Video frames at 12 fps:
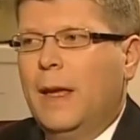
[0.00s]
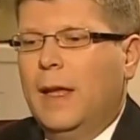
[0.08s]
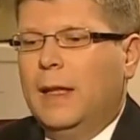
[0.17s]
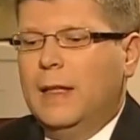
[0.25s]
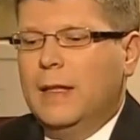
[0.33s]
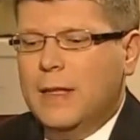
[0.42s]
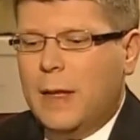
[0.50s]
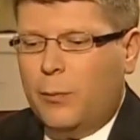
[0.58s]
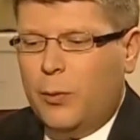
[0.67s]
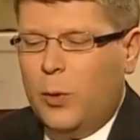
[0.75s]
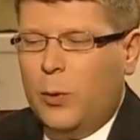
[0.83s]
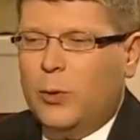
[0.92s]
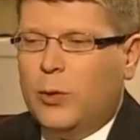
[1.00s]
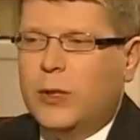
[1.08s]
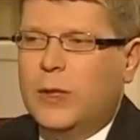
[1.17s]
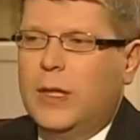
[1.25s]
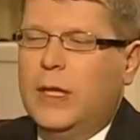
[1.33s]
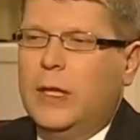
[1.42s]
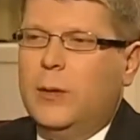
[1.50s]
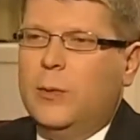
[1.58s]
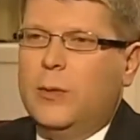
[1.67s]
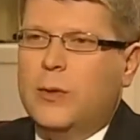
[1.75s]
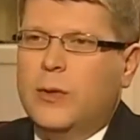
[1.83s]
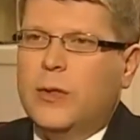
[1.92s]
And in his approach, he
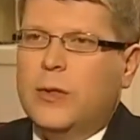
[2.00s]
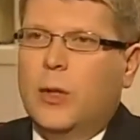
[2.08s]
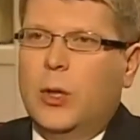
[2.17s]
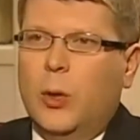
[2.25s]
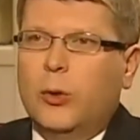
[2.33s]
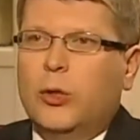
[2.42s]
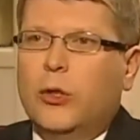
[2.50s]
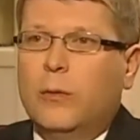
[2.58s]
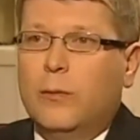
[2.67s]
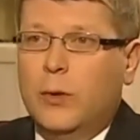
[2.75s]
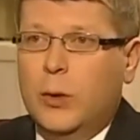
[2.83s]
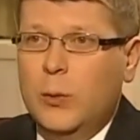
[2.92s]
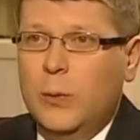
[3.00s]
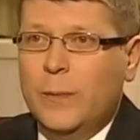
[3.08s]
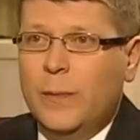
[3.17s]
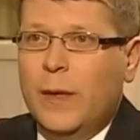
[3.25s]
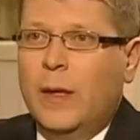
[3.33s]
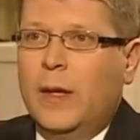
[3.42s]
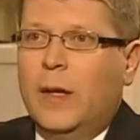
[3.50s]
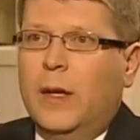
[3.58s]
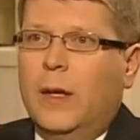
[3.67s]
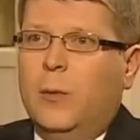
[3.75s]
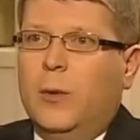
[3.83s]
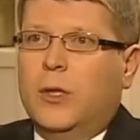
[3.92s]
uses a long-term view,
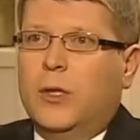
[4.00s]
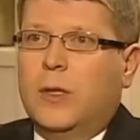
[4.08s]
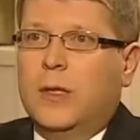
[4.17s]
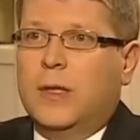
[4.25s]
which